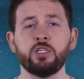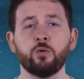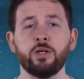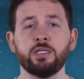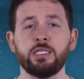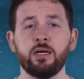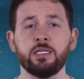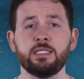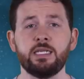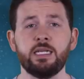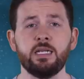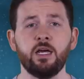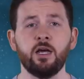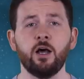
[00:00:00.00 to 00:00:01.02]

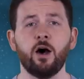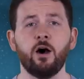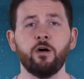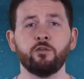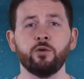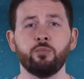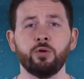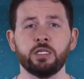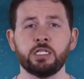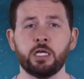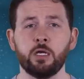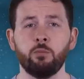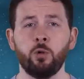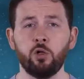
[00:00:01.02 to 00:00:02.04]
2019 after
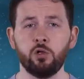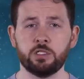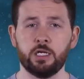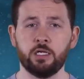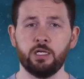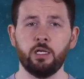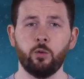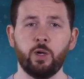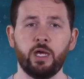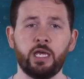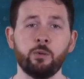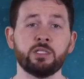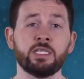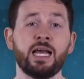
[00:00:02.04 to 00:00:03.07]
impressing at Molde, where
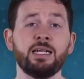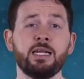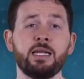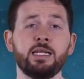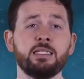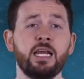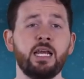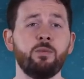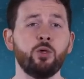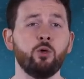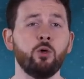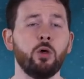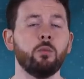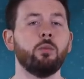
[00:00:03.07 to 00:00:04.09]
he was handed his
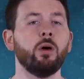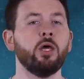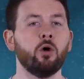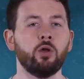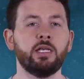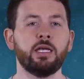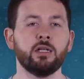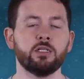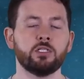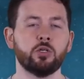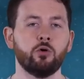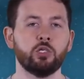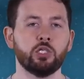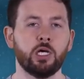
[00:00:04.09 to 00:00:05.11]
debut by Ole Gunnar
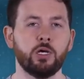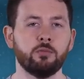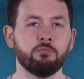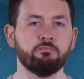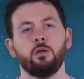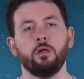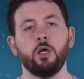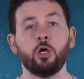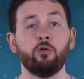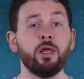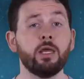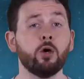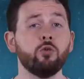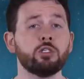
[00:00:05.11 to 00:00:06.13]
Solskjaer. A
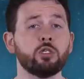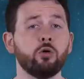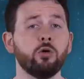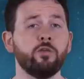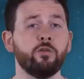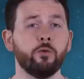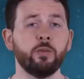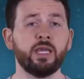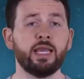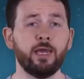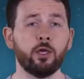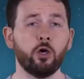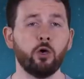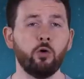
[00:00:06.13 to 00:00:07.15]
great goalscorer from the
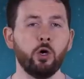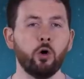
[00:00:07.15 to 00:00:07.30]
get-go,